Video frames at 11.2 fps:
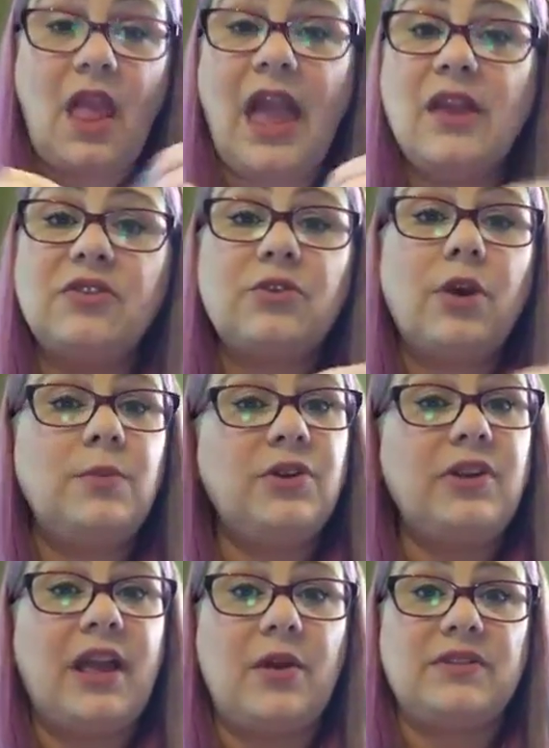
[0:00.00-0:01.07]
And scrub your
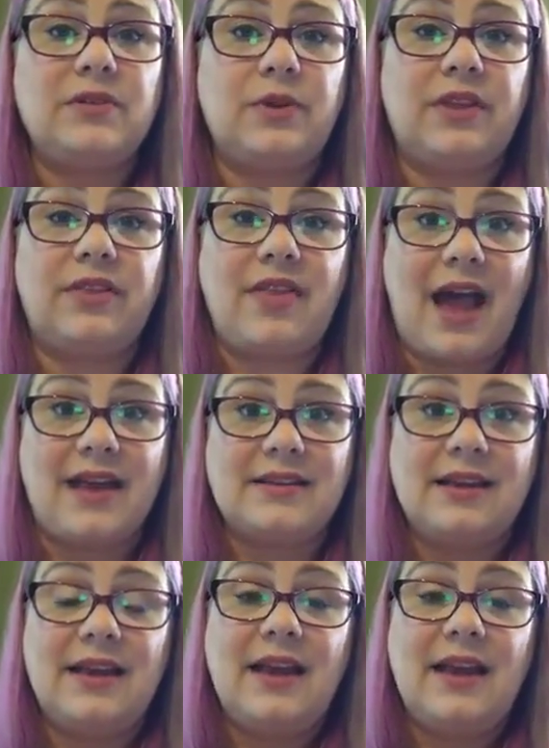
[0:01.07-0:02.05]
nails with that.